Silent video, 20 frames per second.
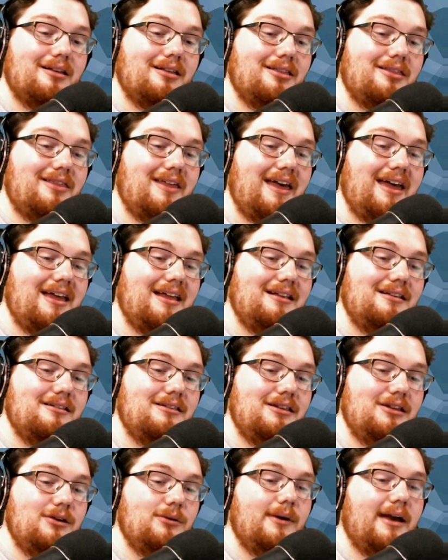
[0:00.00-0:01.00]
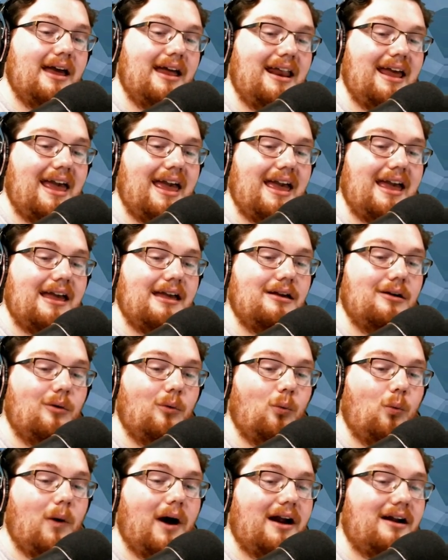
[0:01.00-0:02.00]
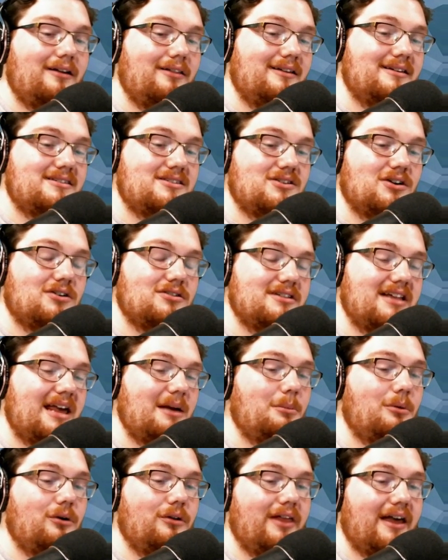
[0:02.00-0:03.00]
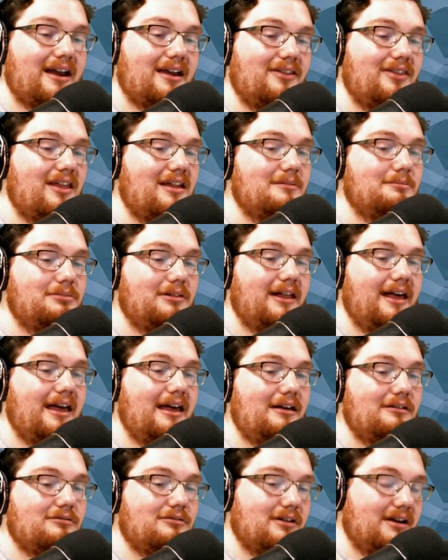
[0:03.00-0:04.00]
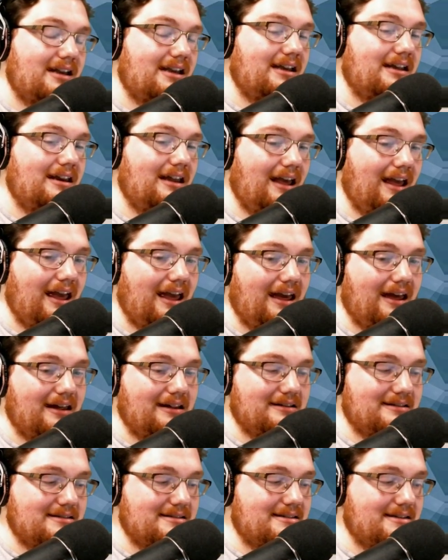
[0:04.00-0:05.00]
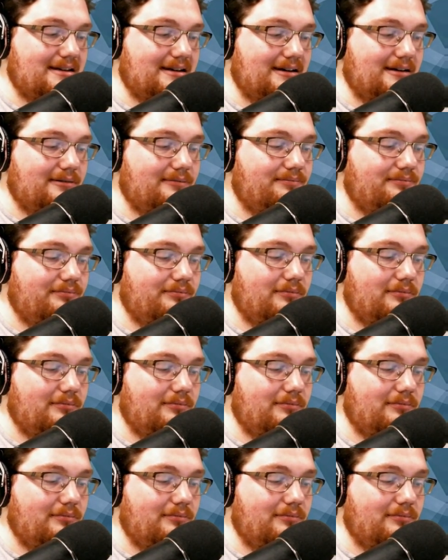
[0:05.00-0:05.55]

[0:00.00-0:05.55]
then you get a wireless turntable that can then play, read, and, uh,